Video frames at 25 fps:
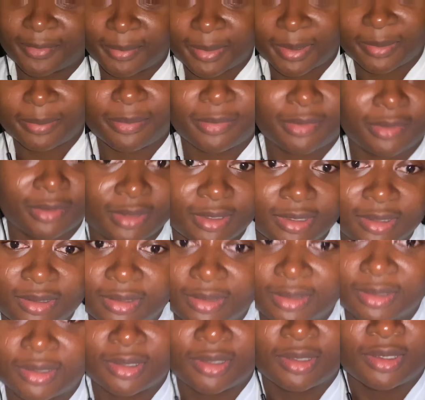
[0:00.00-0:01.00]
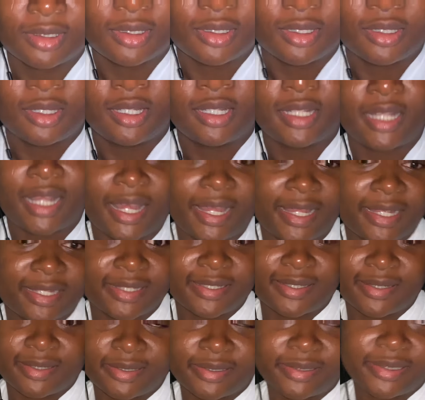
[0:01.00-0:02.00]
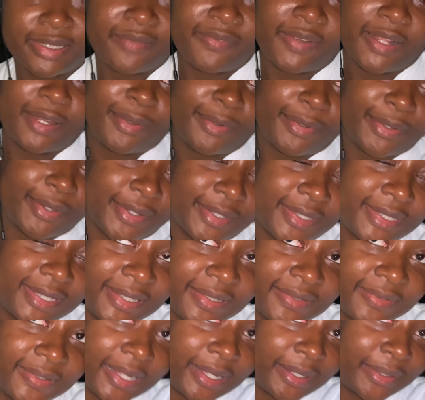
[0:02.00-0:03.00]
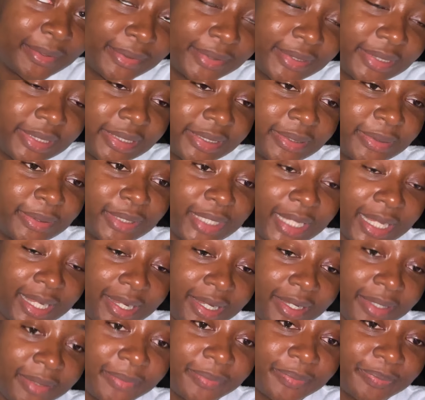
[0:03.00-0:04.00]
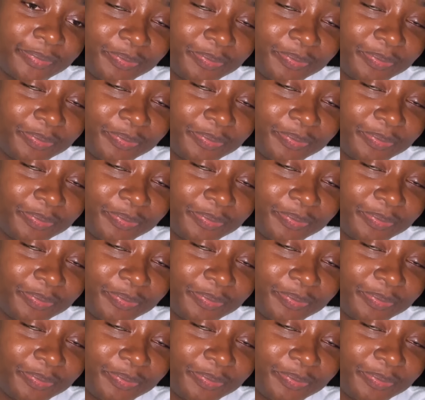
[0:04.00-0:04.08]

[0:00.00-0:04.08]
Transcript: me, but guys, never lock yourself out, okay?